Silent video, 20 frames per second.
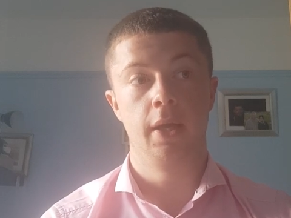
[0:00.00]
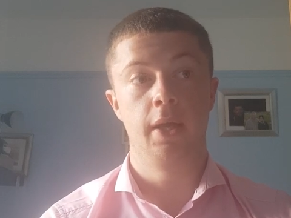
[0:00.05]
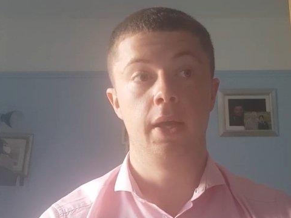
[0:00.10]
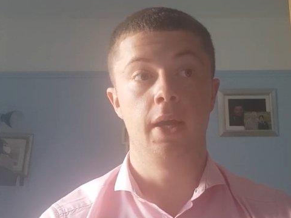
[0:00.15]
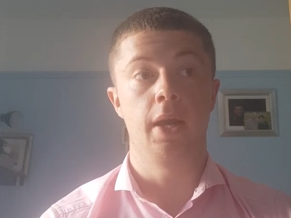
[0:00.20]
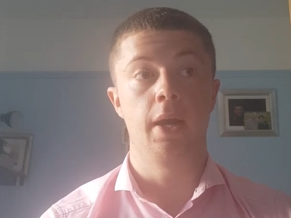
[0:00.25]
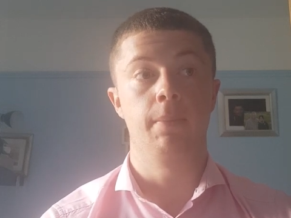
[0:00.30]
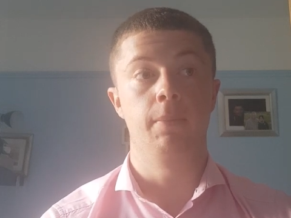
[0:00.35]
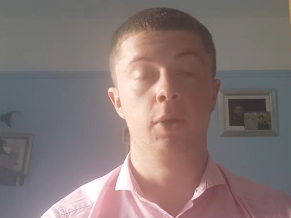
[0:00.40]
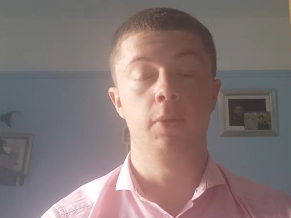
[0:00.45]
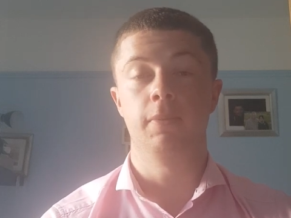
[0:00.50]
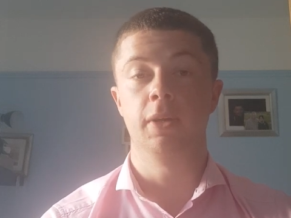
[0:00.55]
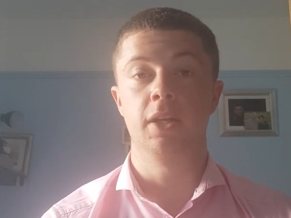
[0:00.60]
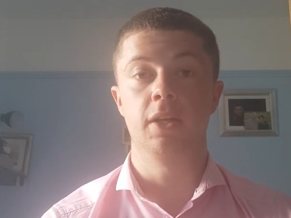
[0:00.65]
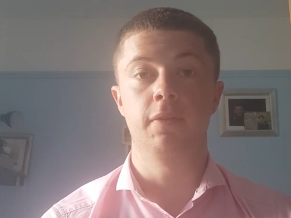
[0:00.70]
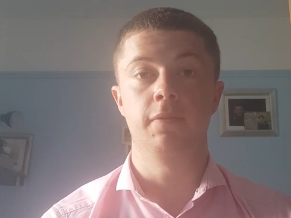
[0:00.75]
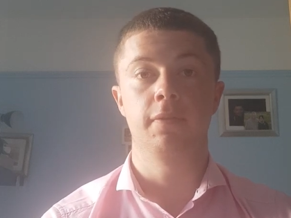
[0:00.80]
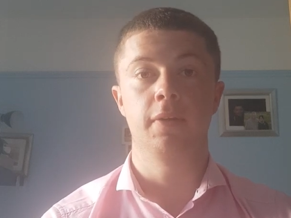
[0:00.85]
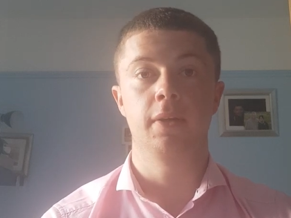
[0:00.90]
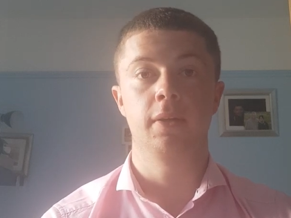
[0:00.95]
I
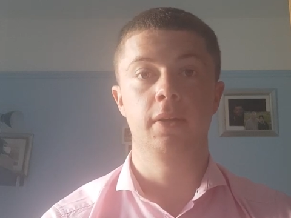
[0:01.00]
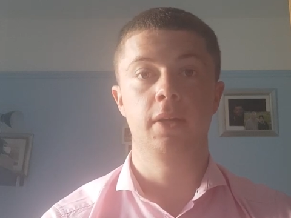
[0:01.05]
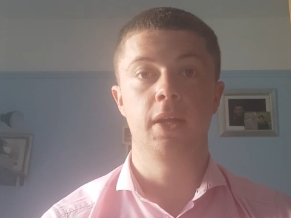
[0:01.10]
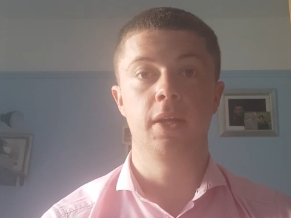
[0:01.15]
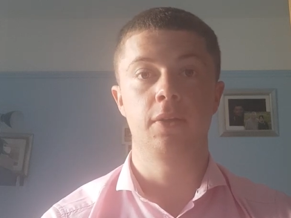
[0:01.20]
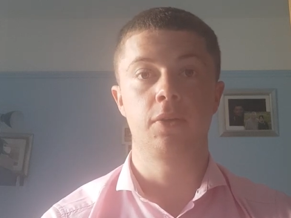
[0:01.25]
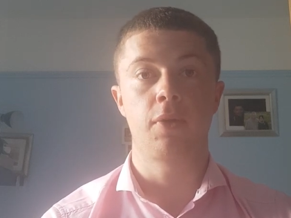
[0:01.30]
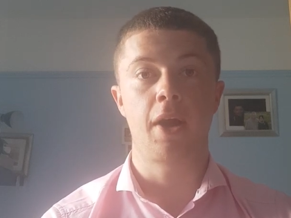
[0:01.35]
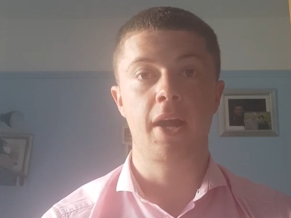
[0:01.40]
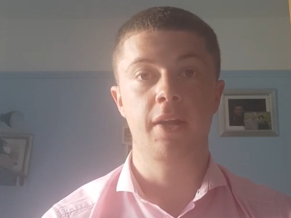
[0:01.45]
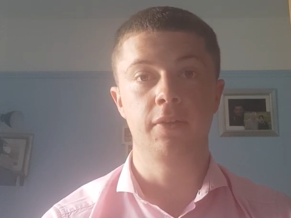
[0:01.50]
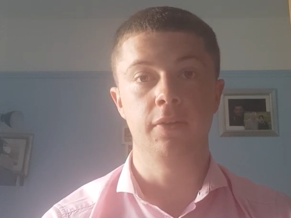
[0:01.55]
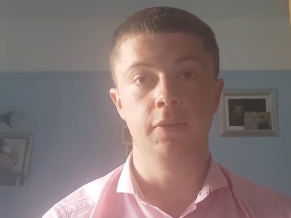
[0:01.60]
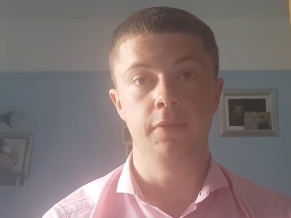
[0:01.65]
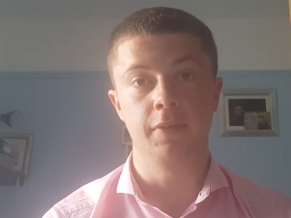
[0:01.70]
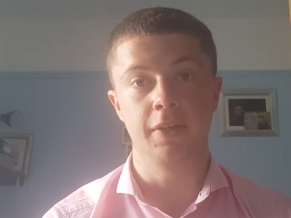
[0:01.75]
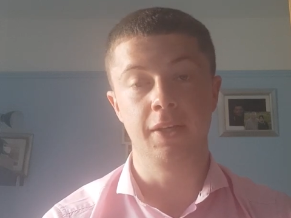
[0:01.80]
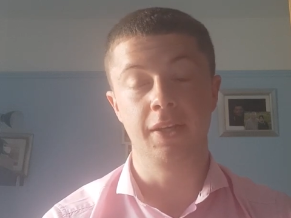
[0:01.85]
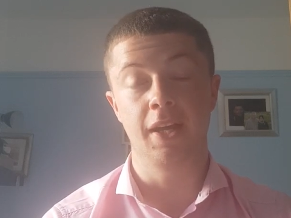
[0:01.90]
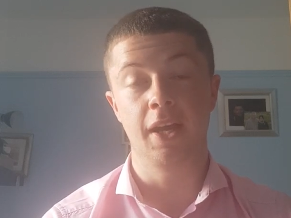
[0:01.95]
believe interactive
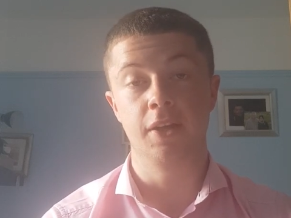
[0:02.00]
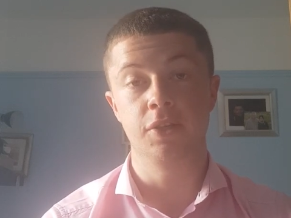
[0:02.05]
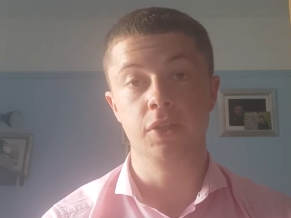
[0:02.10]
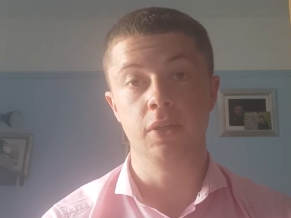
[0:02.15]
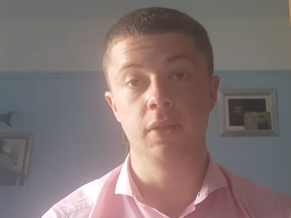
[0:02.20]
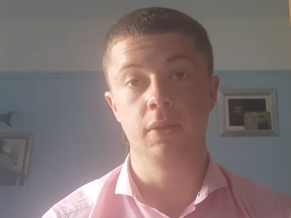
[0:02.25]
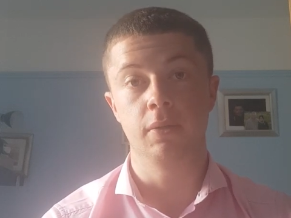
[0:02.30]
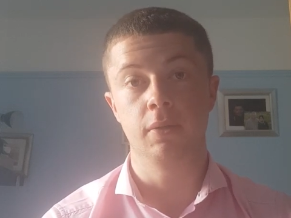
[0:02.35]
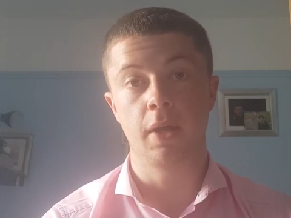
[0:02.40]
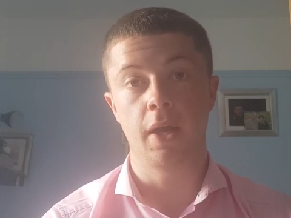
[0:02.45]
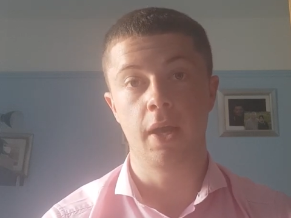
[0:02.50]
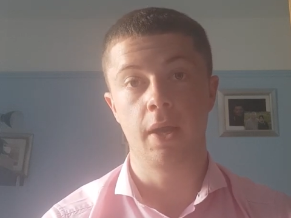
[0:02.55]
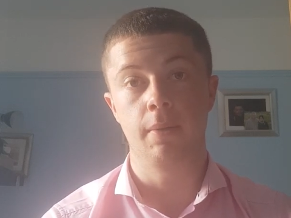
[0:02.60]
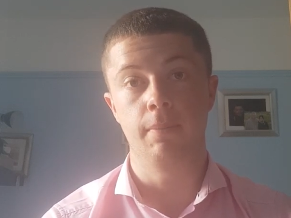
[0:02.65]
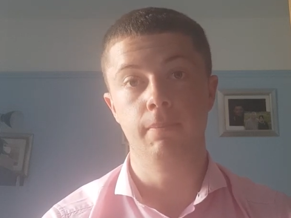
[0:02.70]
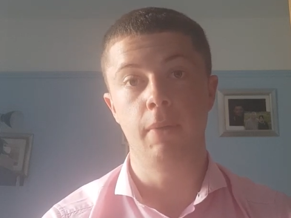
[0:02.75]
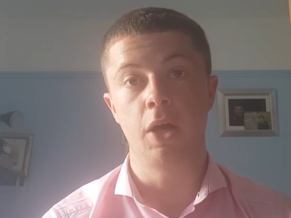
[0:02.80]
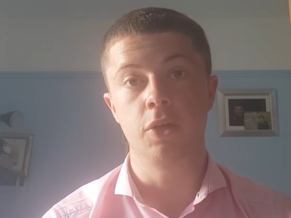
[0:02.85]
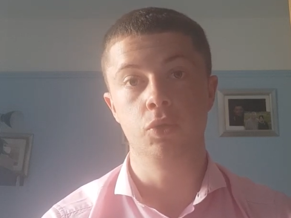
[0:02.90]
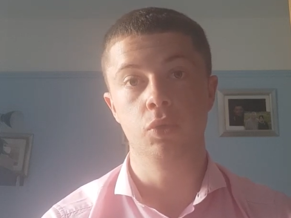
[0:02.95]
and engaging
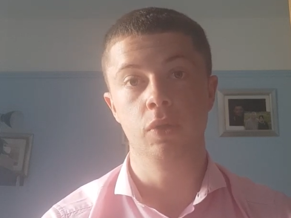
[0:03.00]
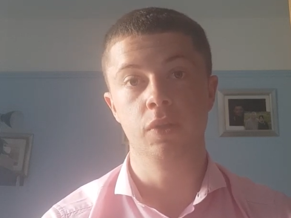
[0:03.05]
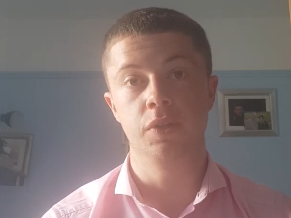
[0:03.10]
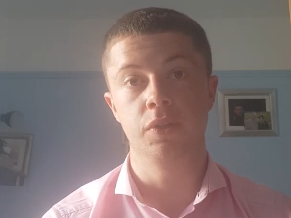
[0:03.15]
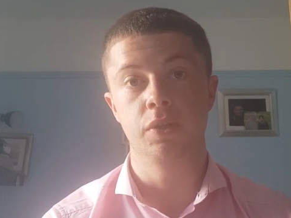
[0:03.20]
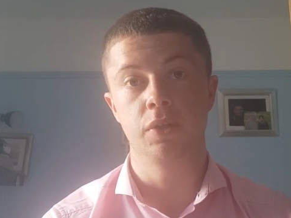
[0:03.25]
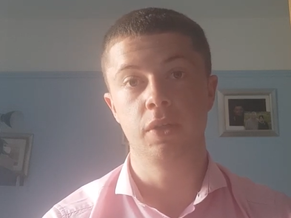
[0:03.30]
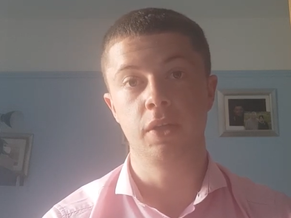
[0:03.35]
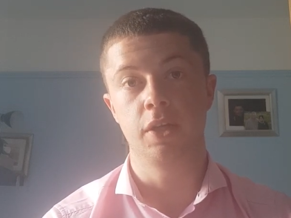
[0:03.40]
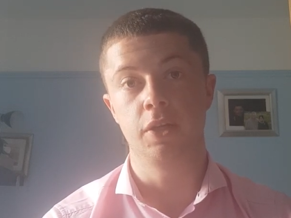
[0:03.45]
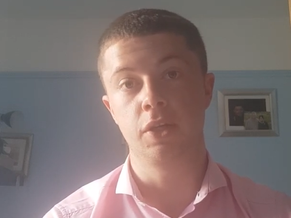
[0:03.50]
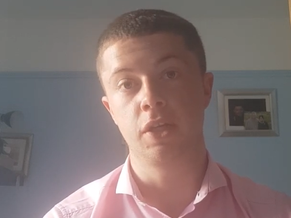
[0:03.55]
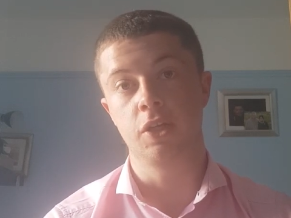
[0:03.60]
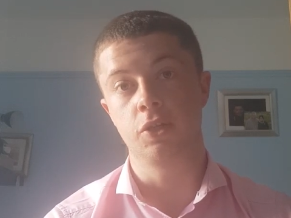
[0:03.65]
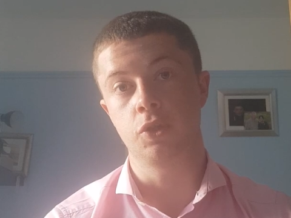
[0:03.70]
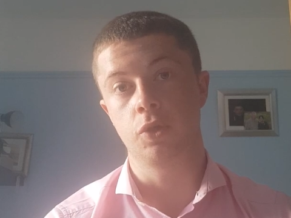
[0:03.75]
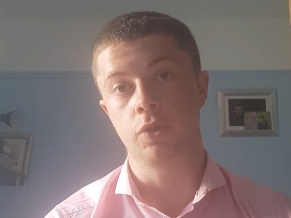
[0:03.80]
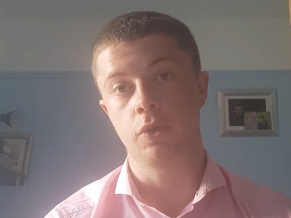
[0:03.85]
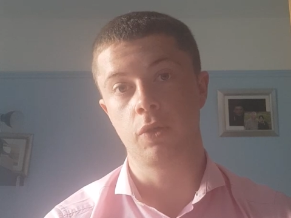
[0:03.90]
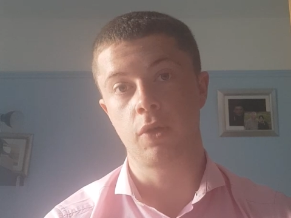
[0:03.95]
modules in
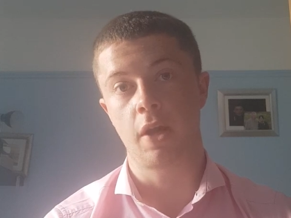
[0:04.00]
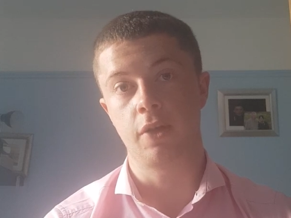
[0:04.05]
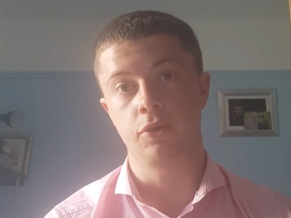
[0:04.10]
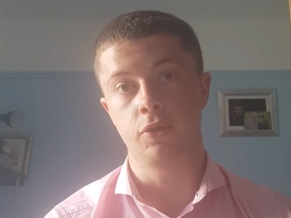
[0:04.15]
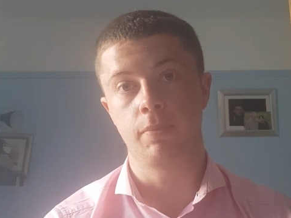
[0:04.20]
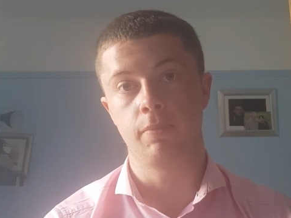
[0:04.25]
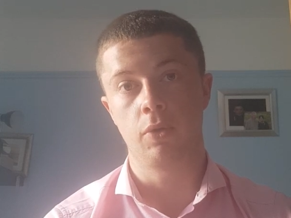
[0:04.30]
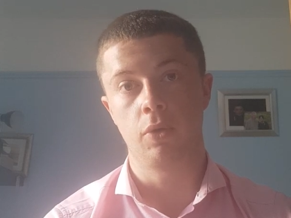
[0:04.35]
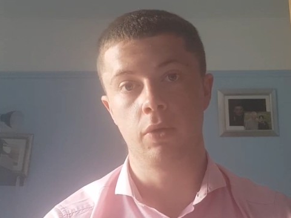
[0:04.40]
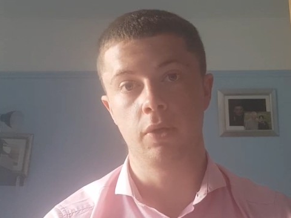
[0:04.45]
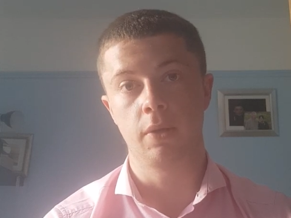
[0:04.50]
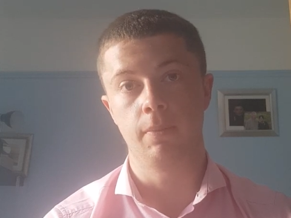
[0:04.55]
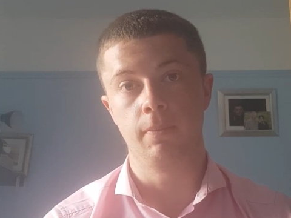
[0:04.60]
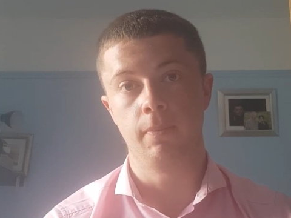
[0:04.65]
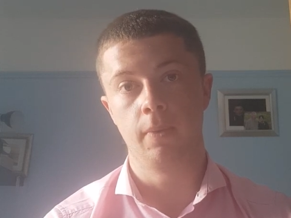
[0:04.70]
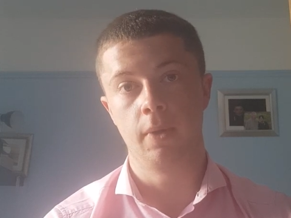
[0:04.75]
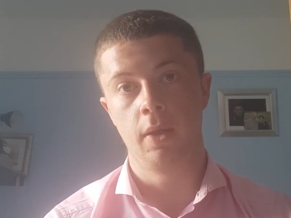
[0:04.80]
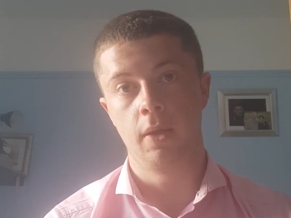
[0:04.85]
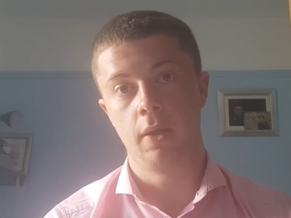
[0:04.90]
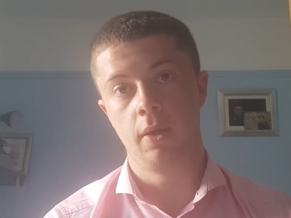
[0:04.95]
each undergraduate program
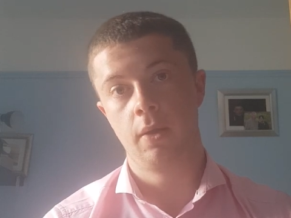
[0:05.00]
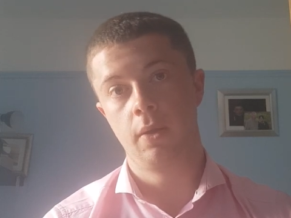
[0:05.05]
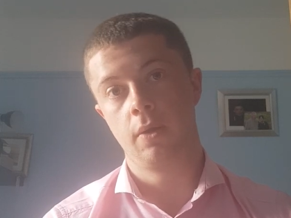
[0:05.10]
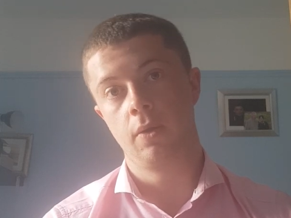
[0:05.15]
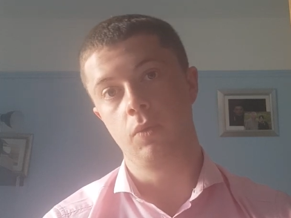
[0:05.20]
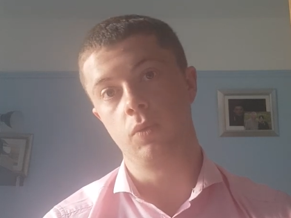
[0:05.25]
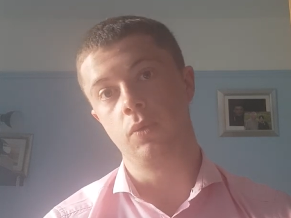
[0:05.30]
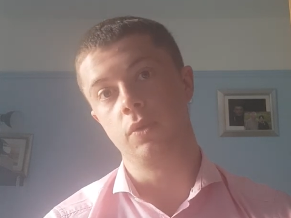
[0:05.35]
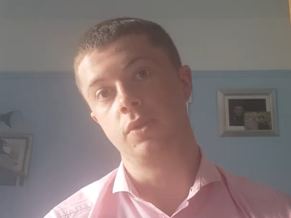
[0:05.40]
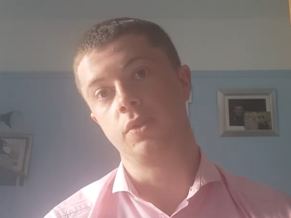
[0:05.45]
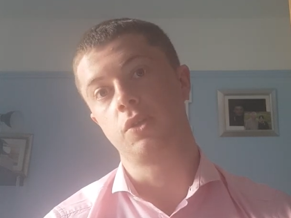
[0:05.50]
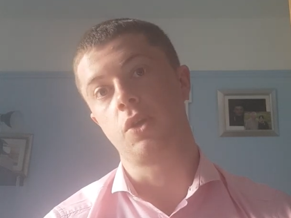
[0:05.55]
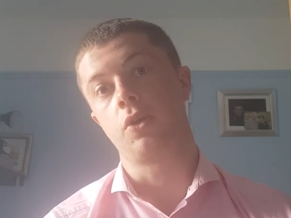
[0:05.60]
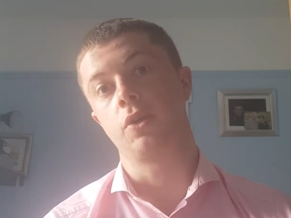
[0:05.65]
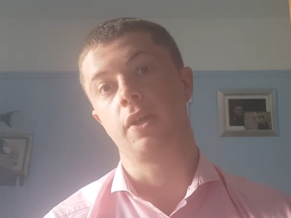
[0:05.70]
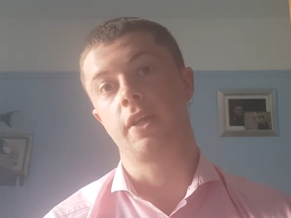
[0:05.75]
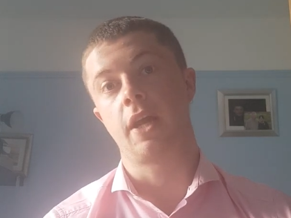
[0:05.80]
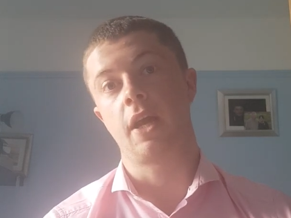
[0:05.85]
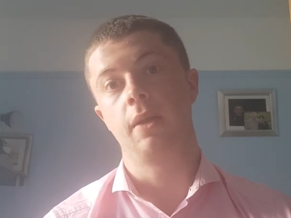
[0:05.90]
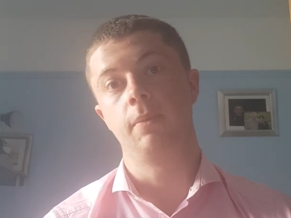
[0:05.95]
would
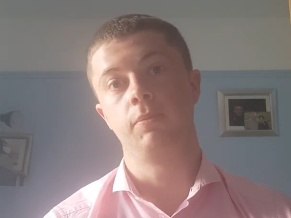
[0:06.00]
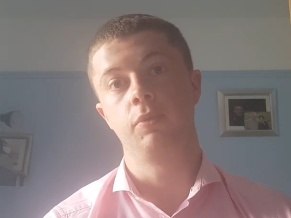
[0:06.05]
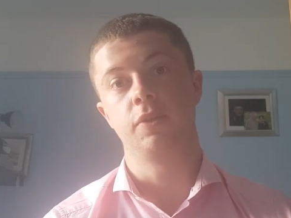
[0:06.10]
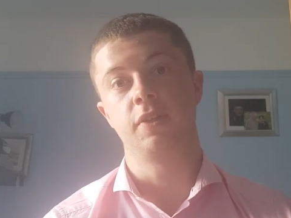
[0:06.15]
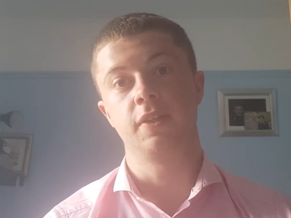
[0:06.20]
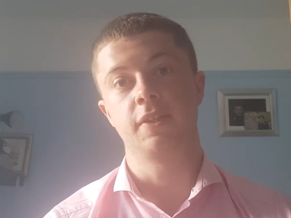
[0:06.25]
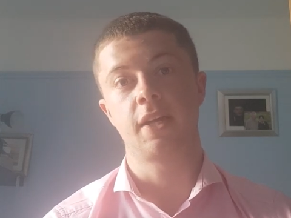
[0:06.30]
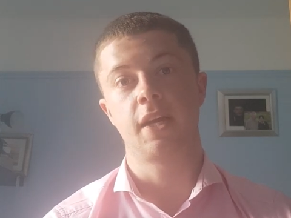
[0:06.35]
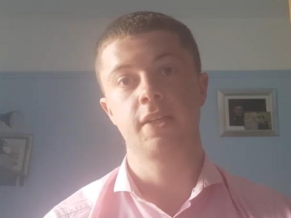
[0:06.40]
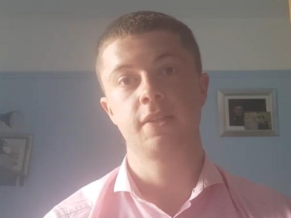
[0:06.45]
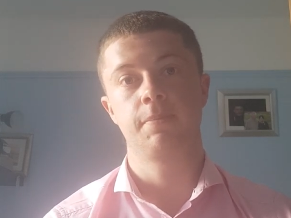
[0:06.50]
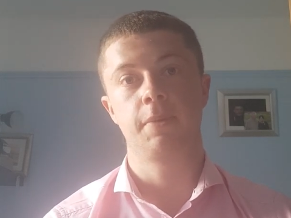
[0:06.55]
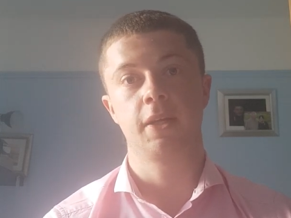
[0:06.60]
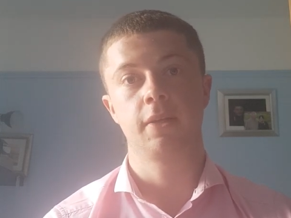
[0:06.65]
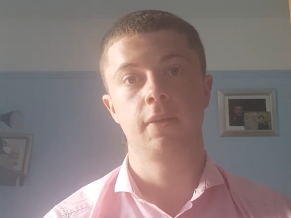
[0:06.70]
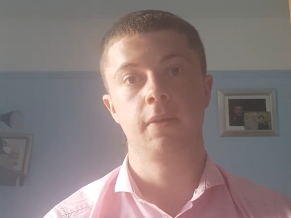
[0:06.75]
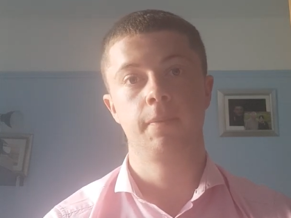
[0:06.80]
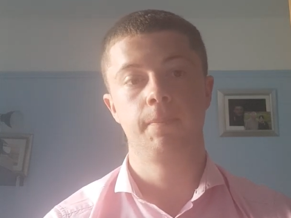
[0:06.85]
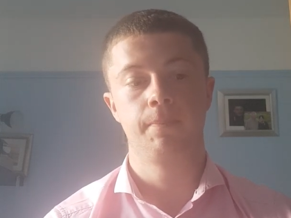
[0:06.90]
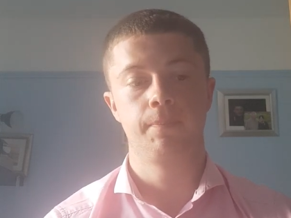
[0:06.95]
certainly help with this
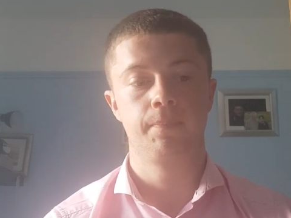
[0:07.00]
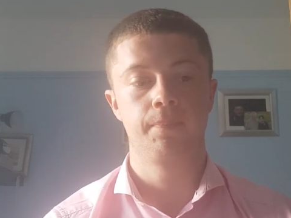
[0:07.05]
aspect.